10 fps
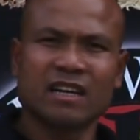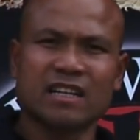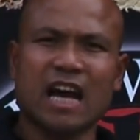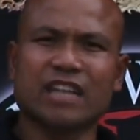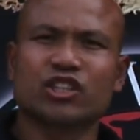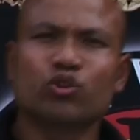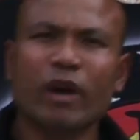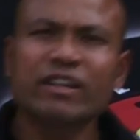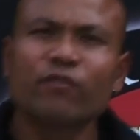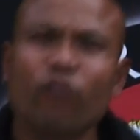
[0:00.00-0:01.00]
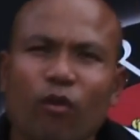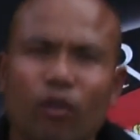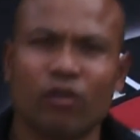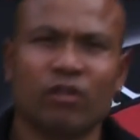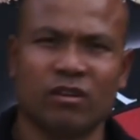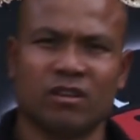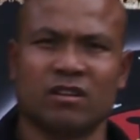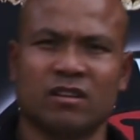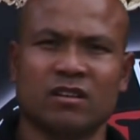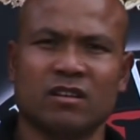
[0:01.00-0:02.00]
that's trained for.
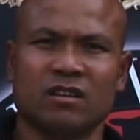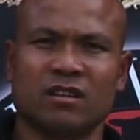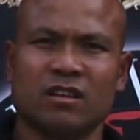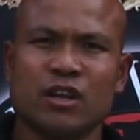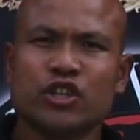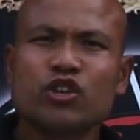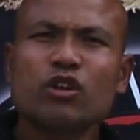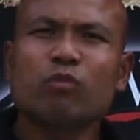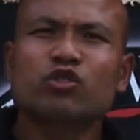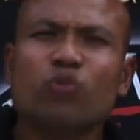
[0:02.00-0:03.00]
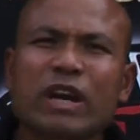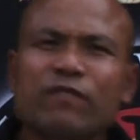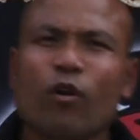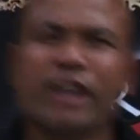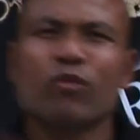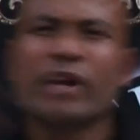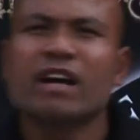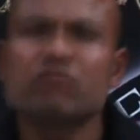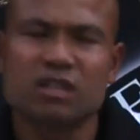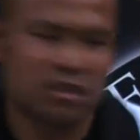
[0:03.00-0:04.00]
You don't train for anyone
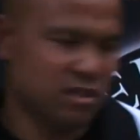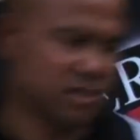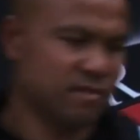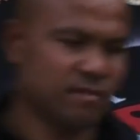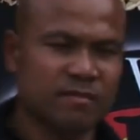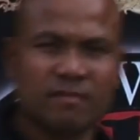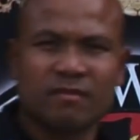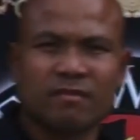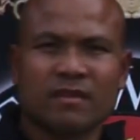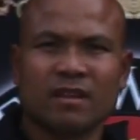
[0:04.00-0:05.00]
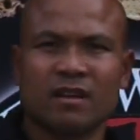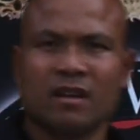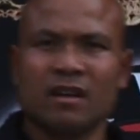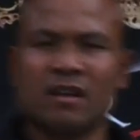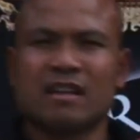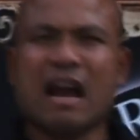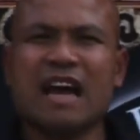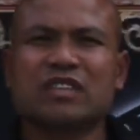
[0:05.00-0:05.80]
else's. That